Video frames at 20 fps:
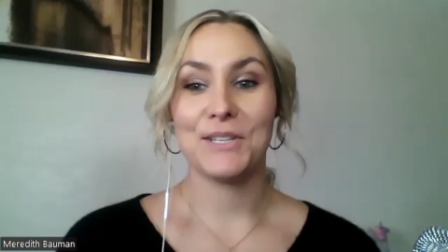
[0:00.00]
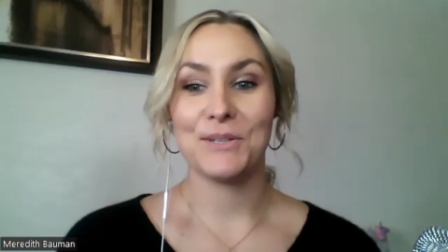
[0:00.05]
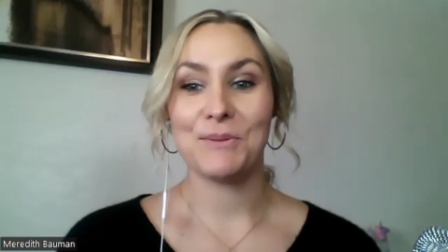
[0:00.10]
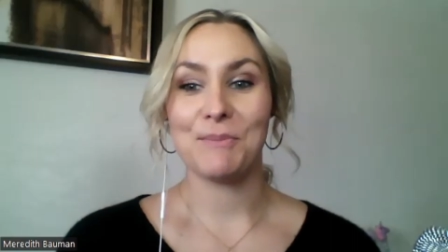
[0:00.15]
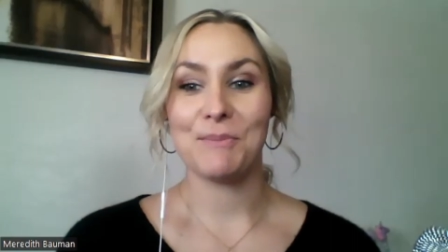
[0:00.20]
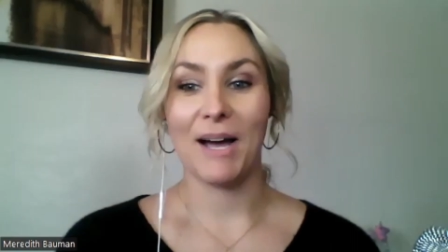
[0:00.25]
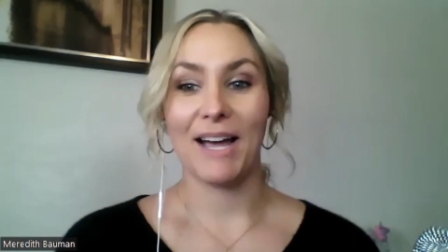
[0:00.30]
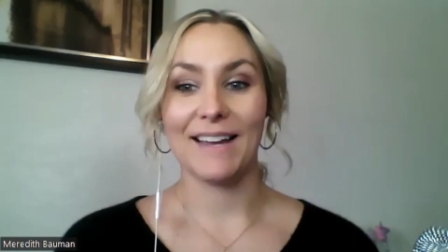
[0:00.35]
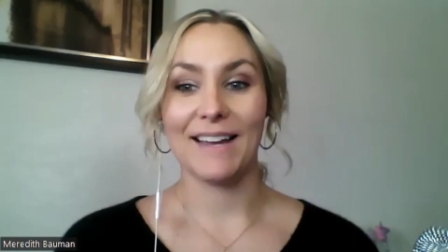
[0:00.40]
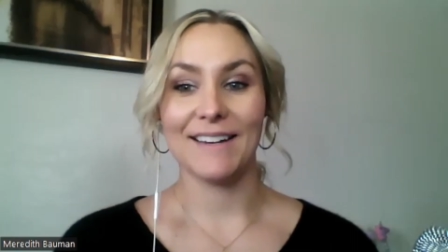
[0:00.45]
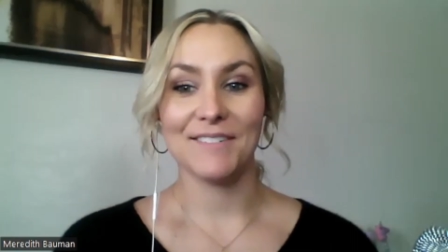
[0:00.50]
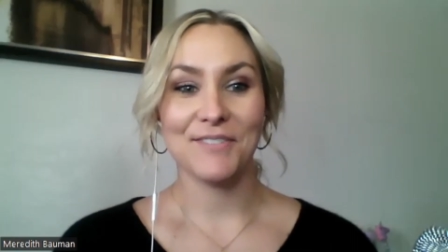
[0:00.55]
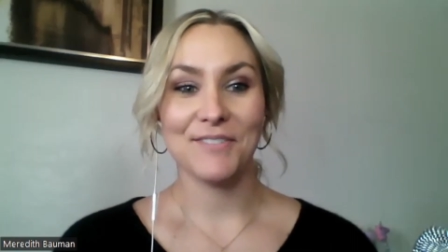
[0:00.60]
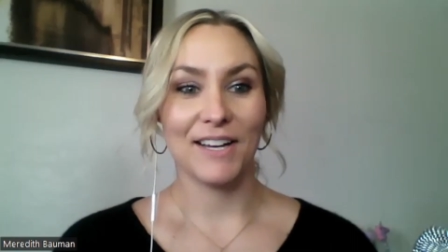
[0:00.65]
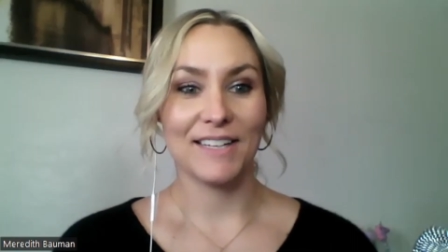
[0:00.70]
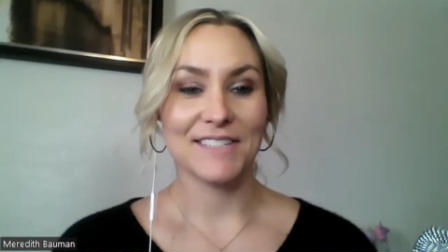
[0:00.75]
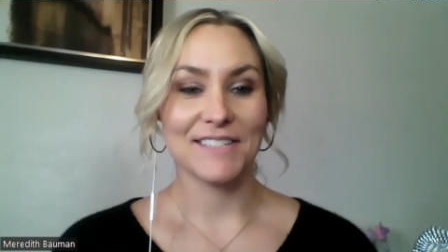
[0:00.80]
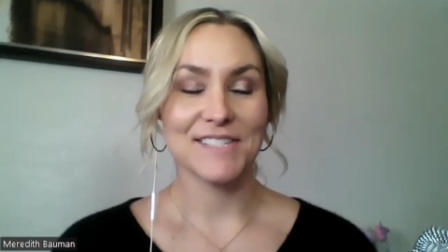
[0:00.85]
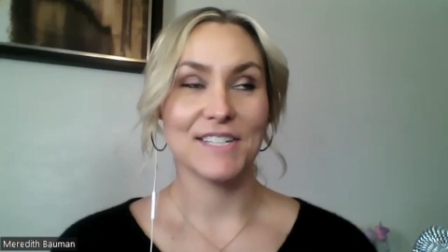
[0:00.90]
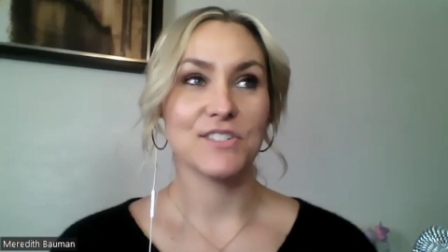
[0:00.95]
you might
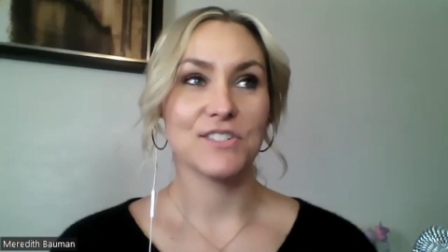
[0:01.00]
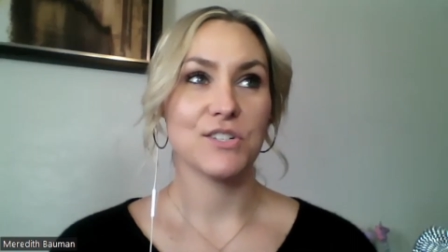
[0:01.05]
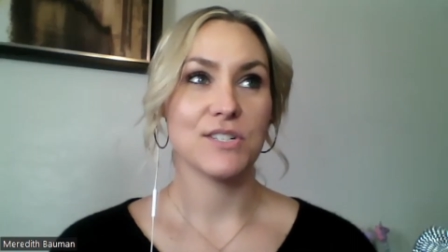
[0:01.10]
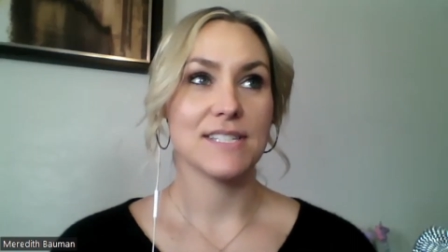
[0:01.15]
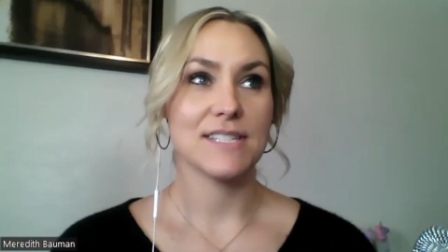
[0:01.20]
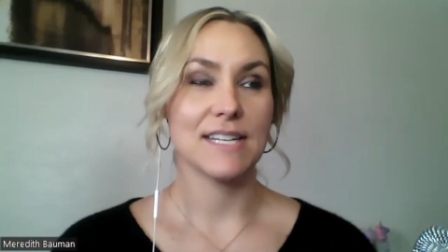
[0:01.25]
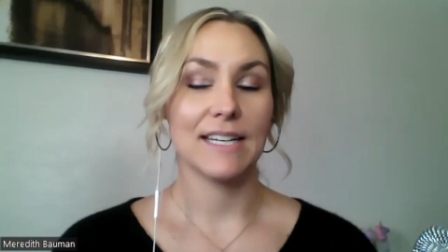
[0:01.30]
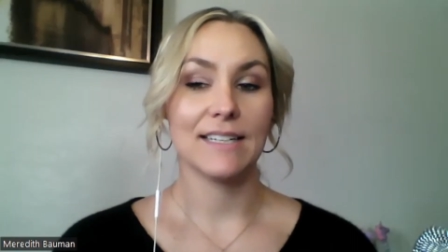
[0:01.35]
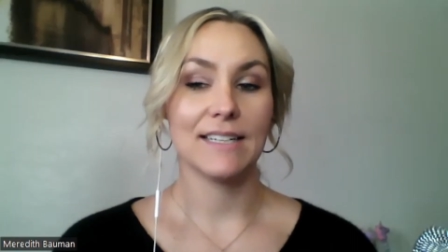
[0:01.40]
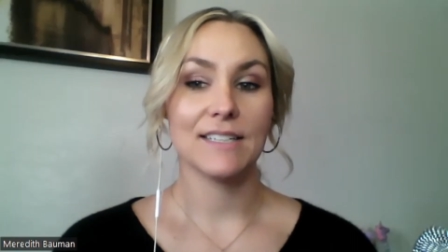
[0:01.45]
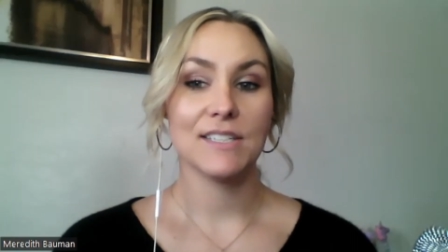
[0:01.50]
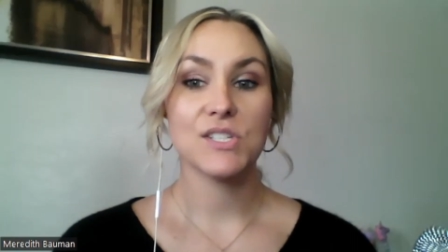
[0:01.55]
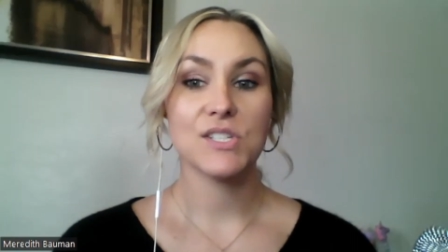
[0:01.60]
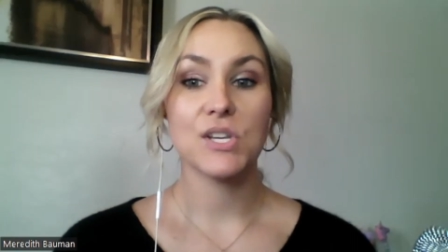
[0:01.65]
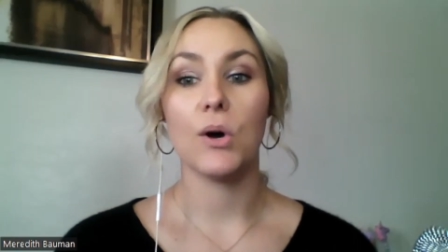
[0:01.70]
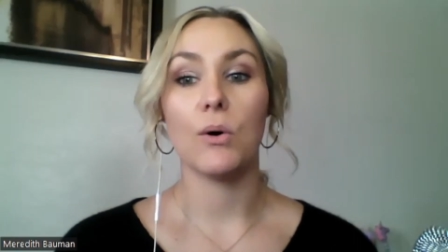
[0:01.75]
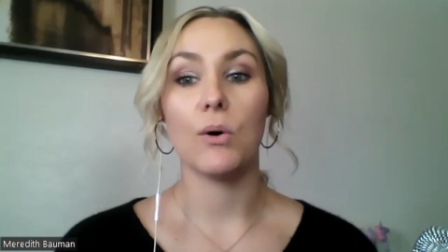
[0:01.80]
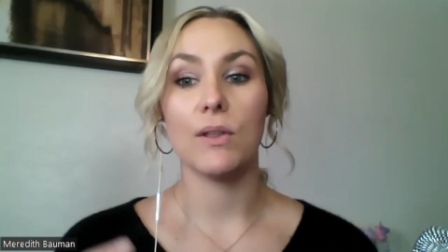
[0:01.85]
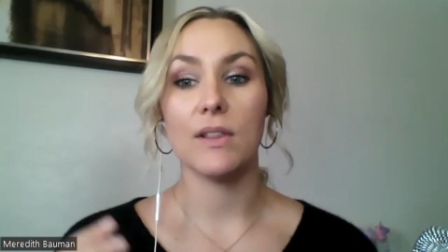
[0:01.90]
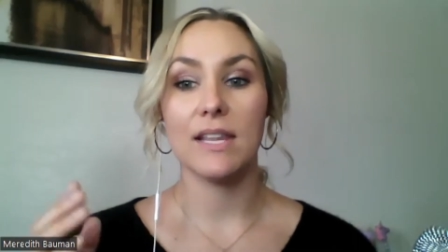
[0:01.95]
find this interesting.
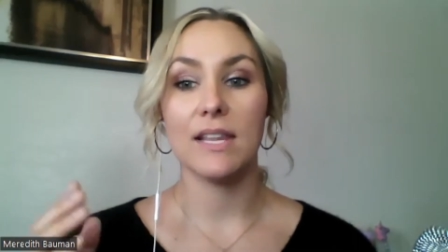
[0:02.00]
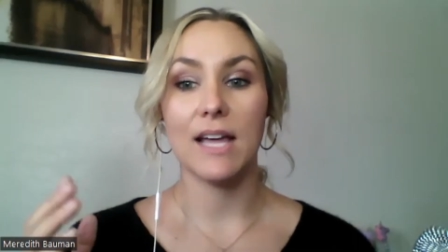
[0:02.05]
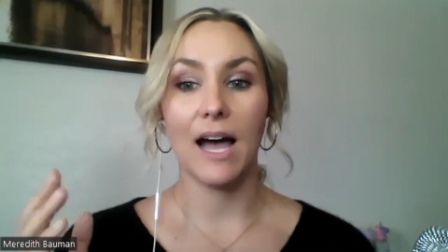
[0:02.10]
So,